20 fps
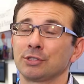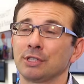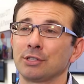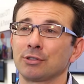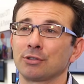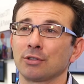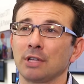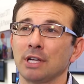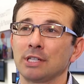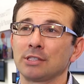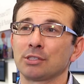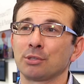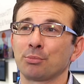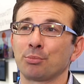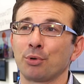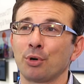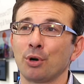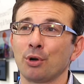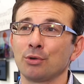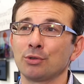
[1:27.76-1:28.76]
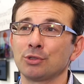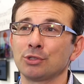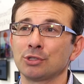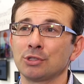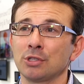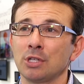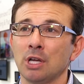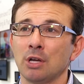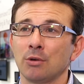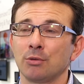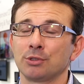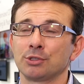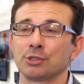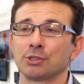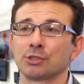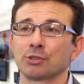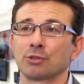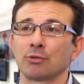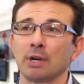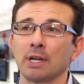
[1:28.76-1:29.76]
centralized approach, which
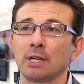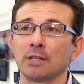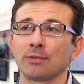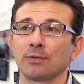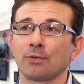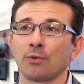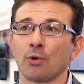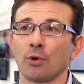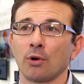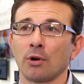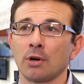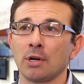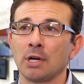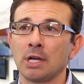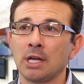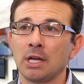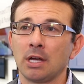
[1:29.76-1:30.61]
is great for